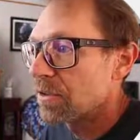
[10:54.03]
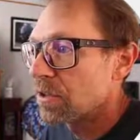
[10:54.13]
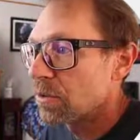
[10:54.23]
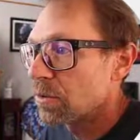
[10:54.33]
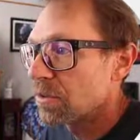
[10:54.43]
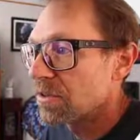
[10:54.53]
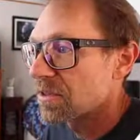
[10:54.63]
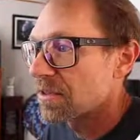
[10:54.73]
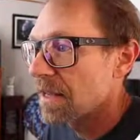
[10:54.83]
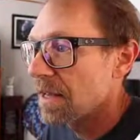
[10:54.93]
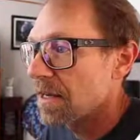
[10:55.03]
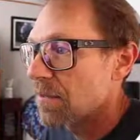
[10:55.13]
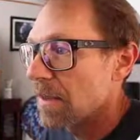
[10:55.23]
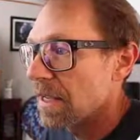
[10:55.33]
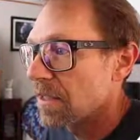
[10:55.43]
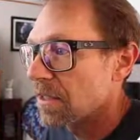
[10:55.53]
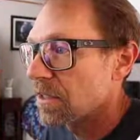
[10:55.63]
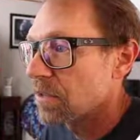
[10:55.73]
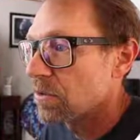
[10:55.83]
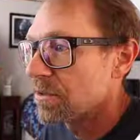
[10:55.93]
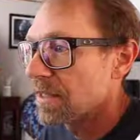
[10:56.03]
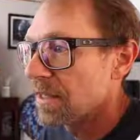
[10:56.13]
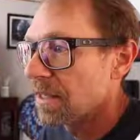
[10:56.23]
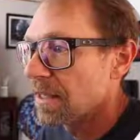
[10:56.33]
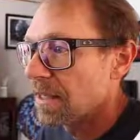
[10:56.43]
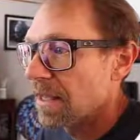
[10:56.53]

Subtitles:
to send mail using